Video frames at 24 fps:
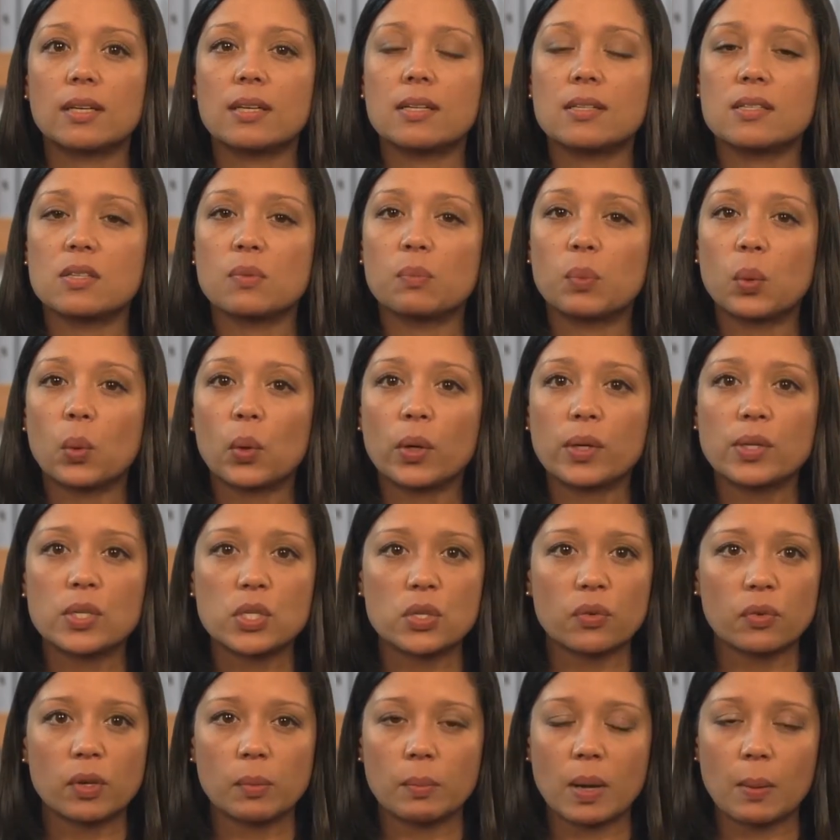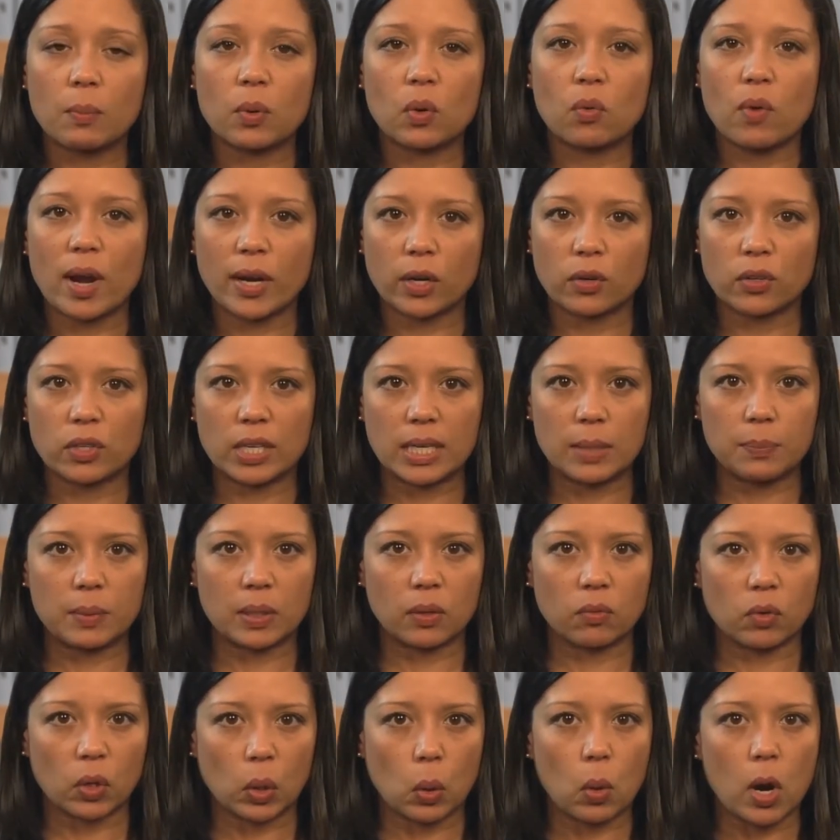it is important to remember
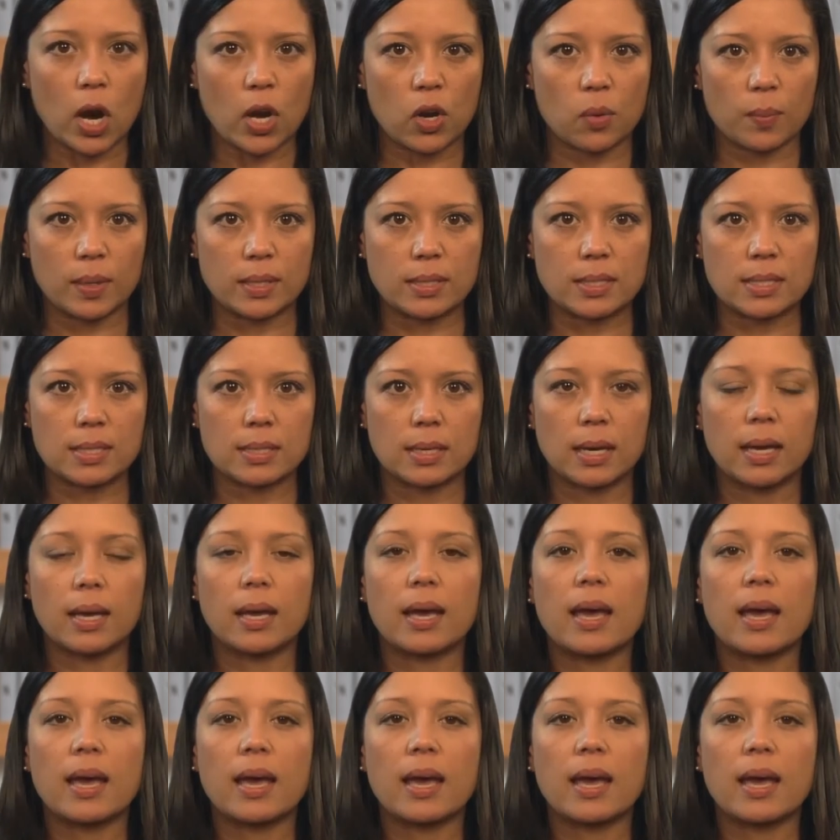record-keeping requirements